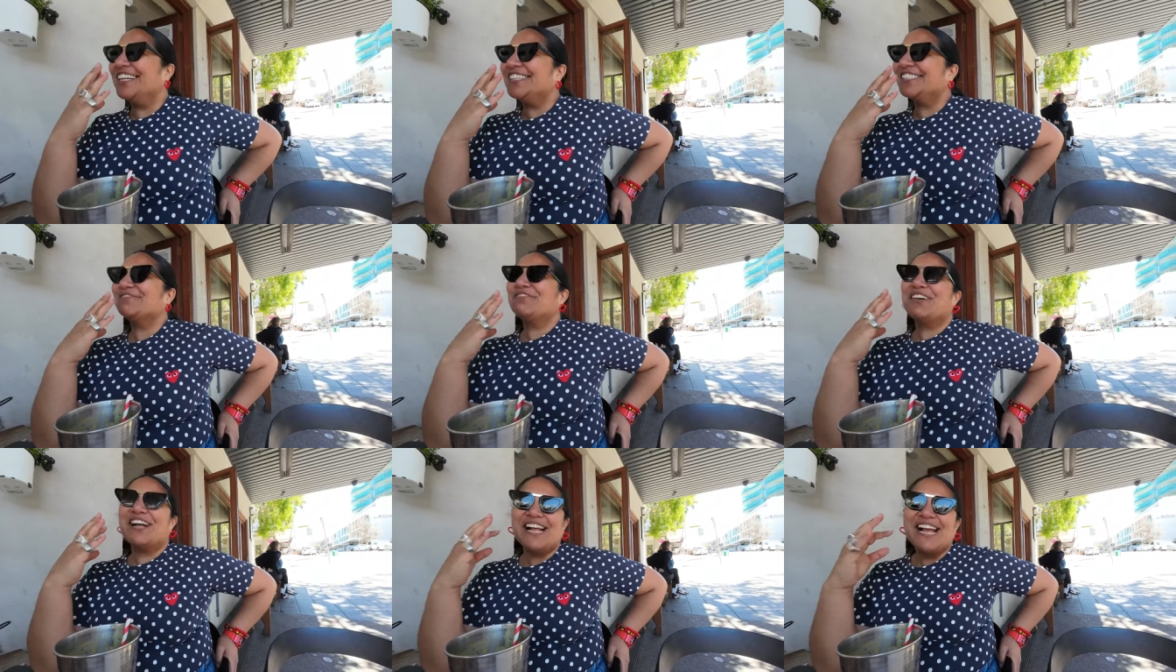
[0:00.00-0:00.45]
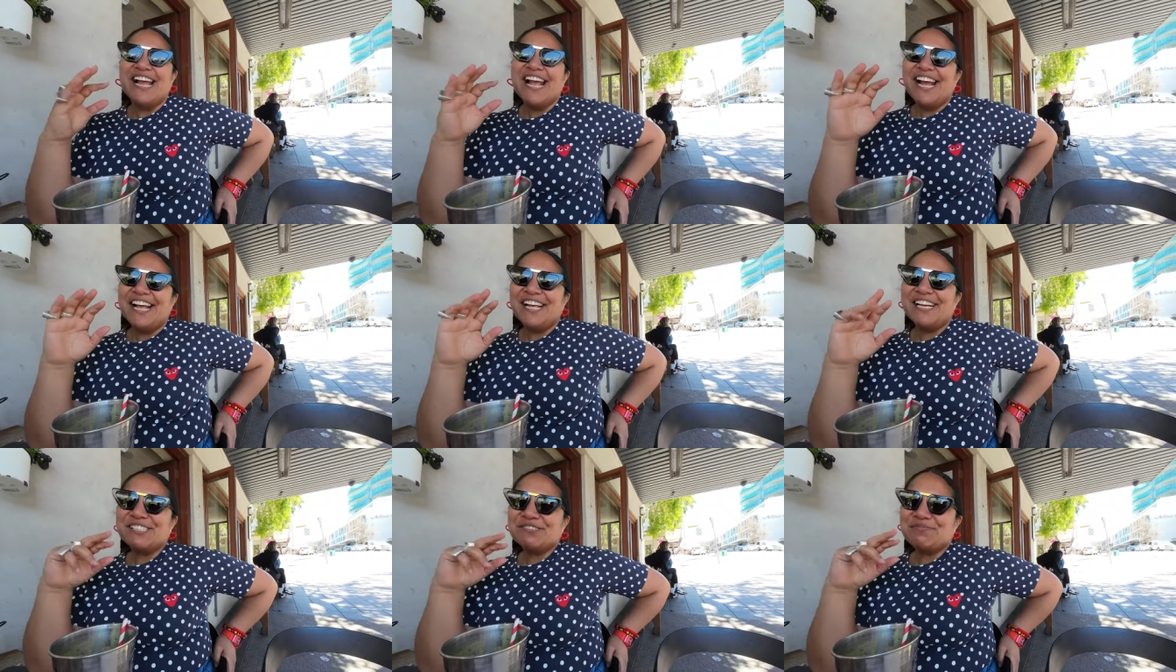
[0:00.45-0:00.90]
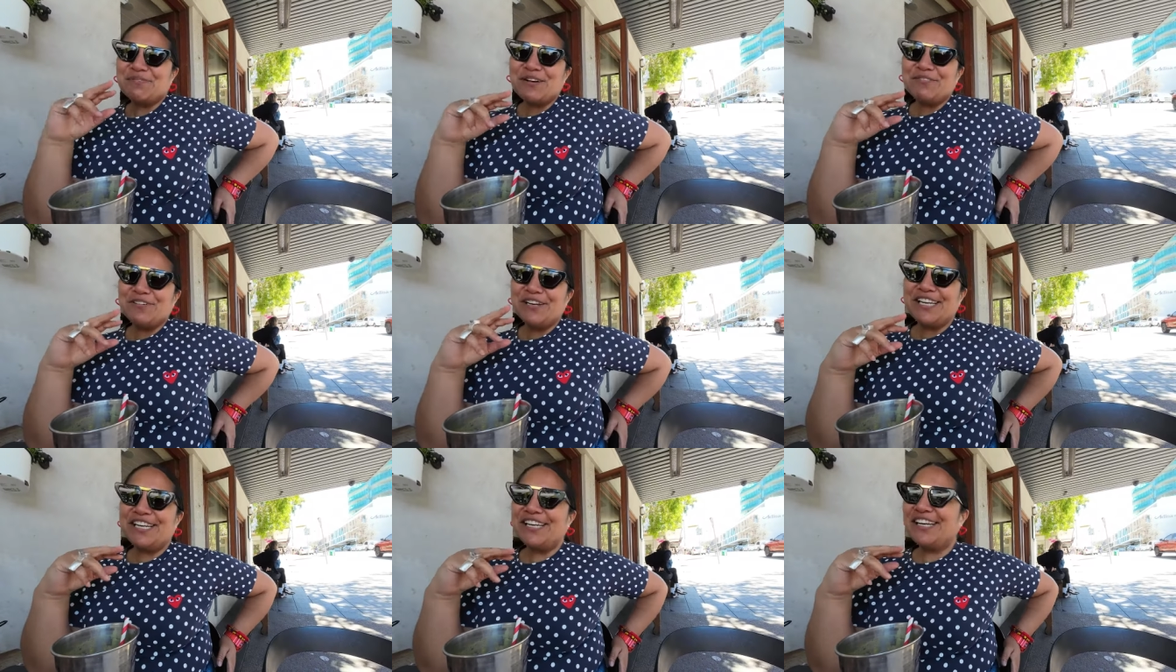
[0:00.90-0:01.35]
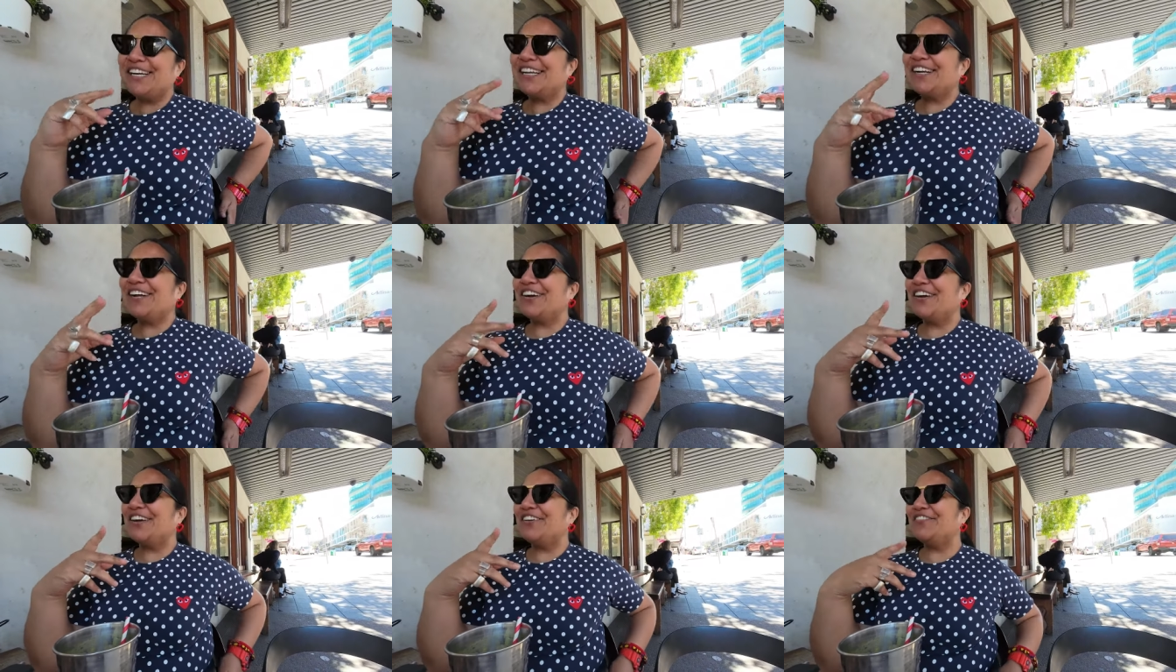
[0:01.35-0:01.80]
They lied to me. That's why when
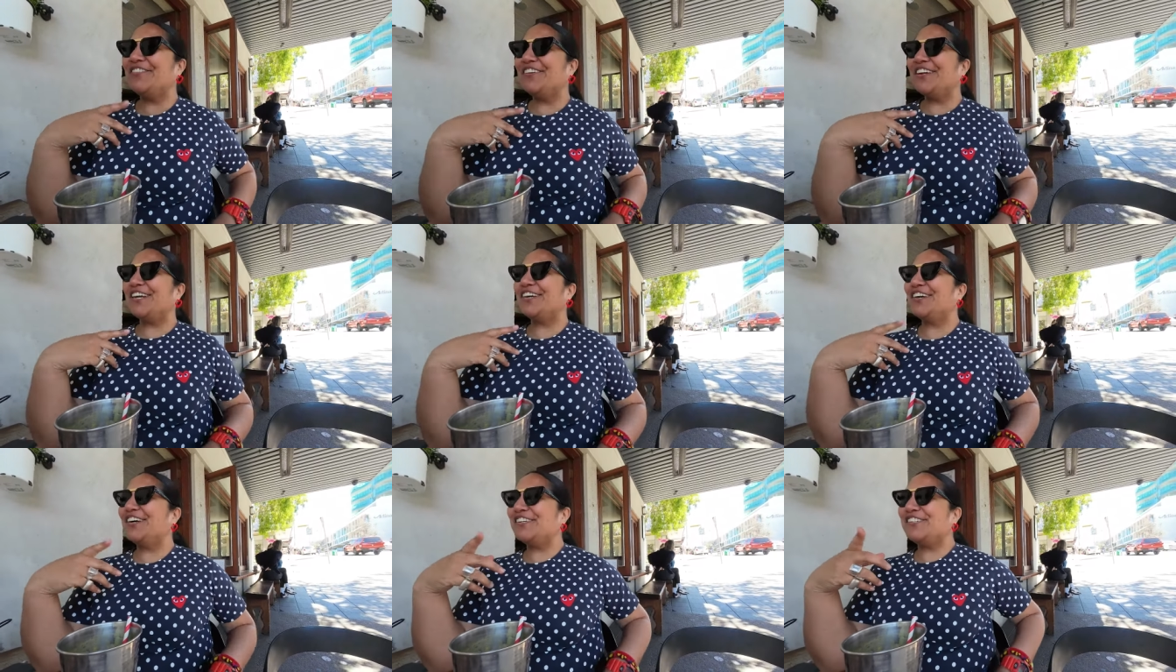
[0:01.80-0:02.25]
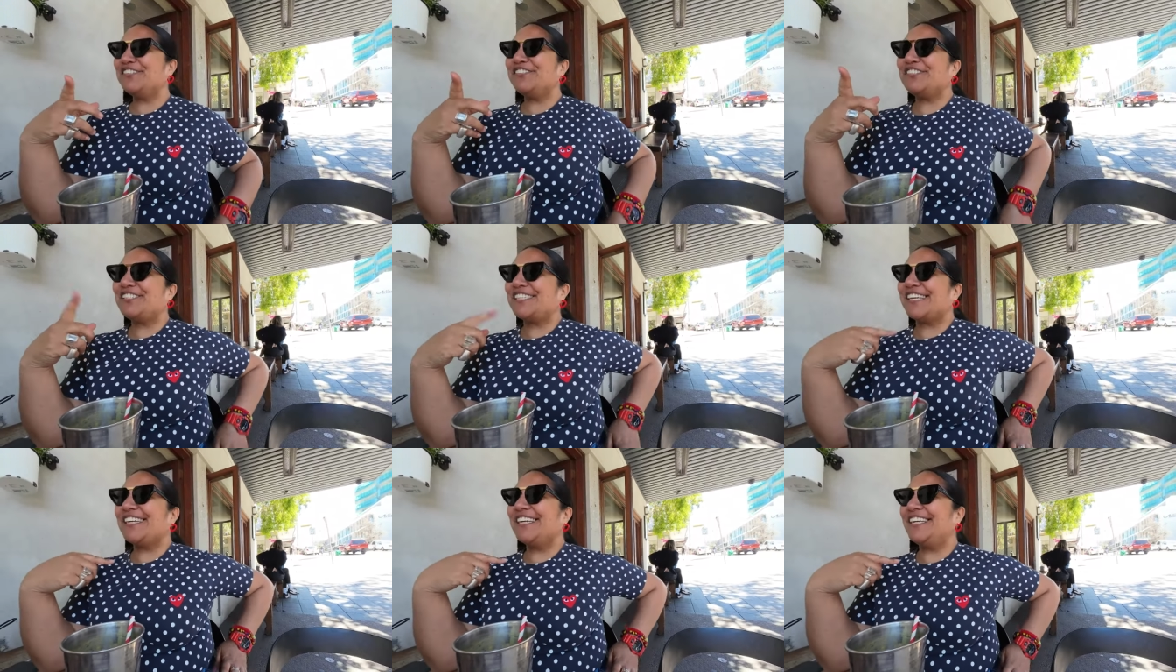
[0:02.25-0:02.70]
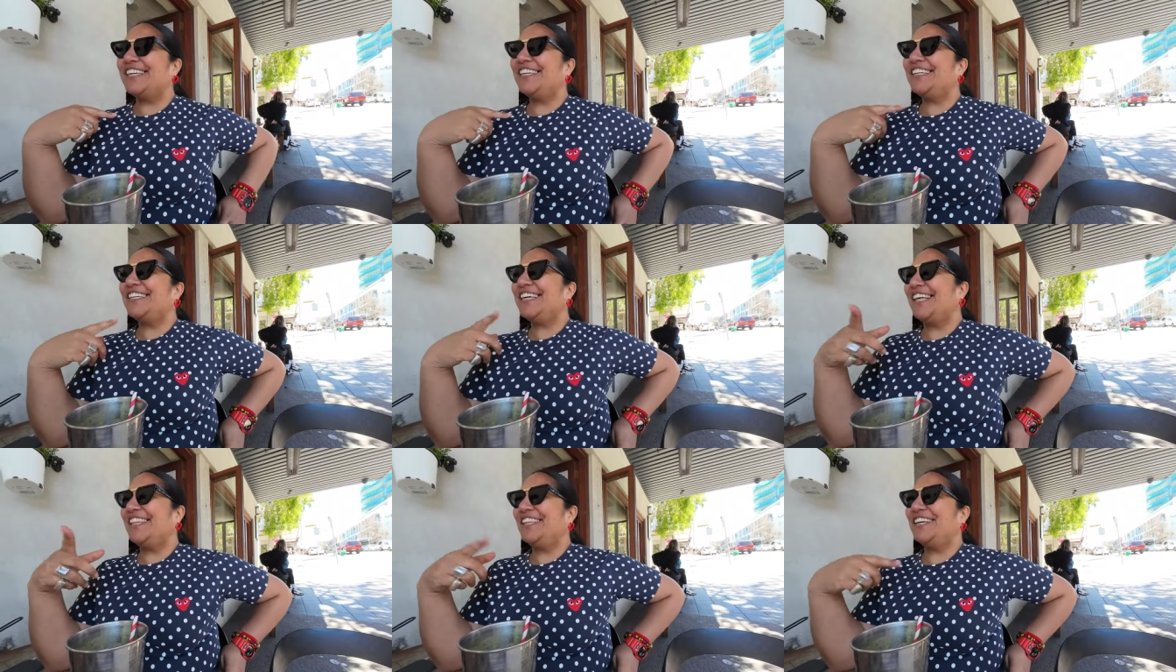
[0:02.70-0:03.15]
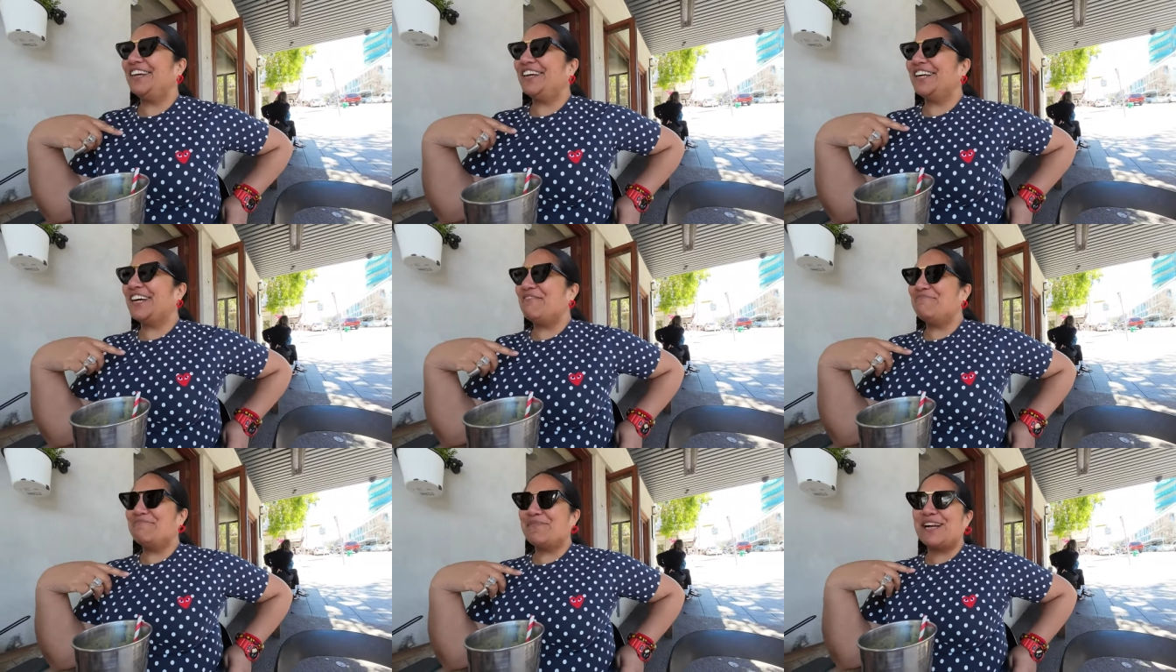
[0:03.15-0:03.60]
you go, when I go to New Zealand and then I
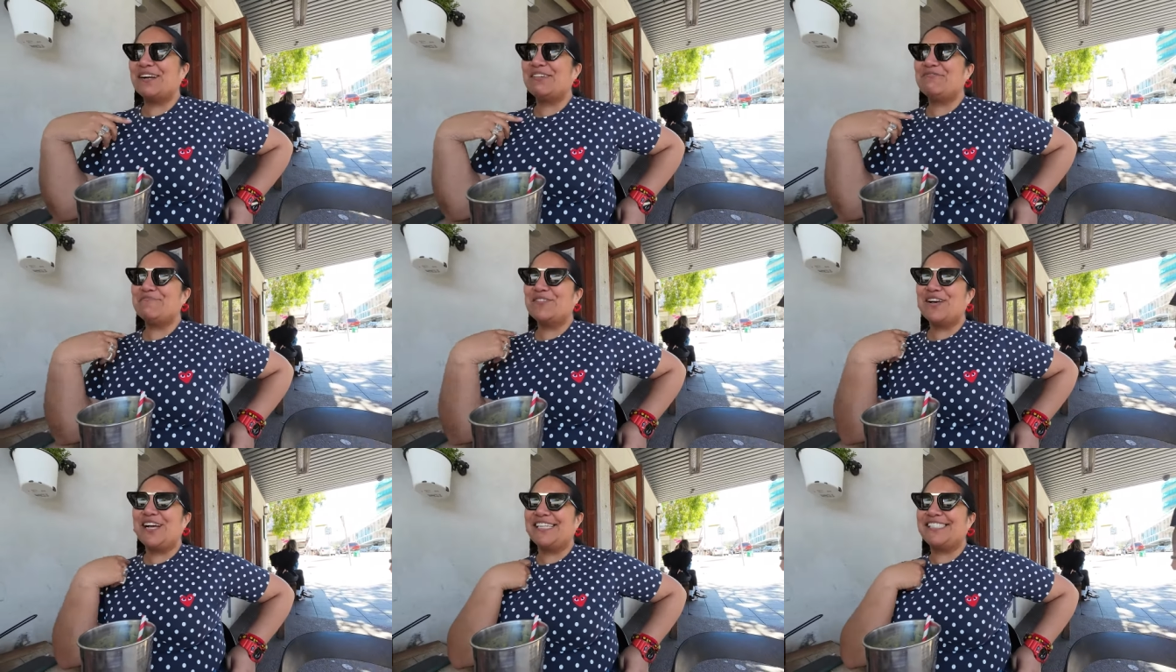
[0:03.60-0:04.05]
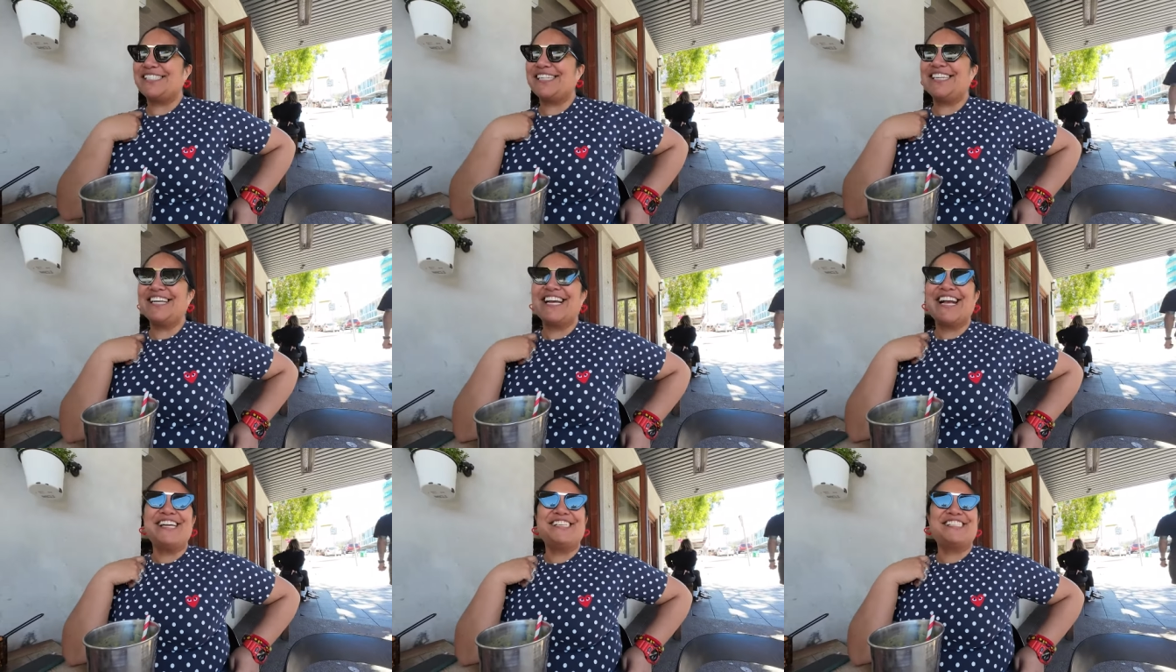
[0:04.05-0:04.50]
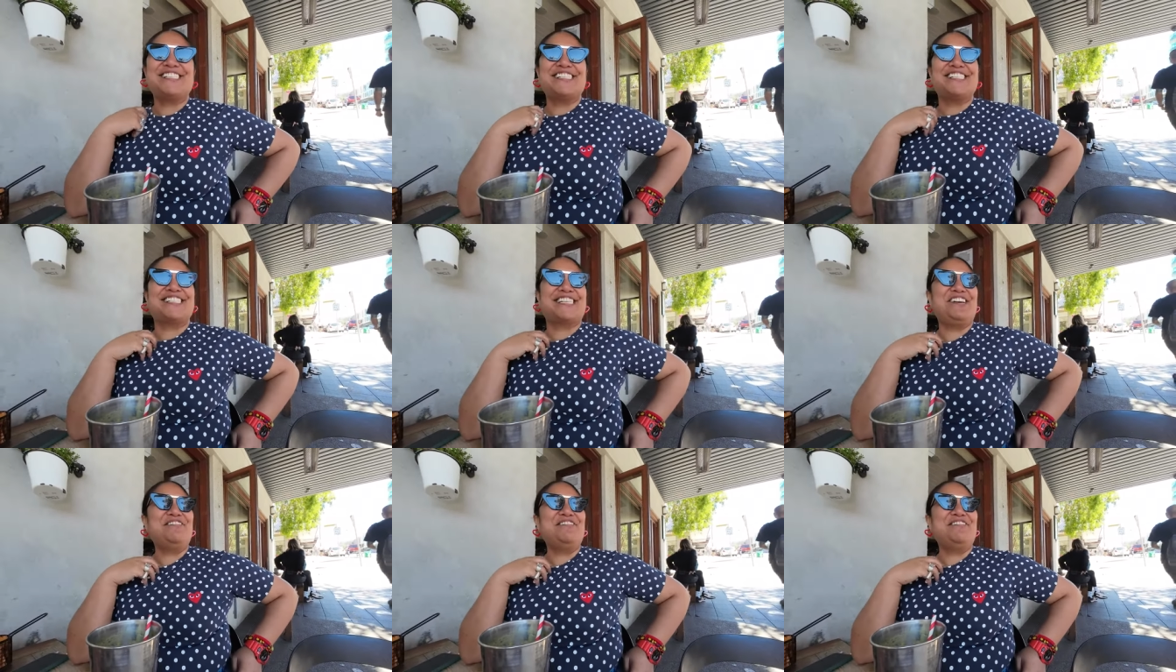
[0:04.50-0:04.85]
come back, I'm like 10 kgs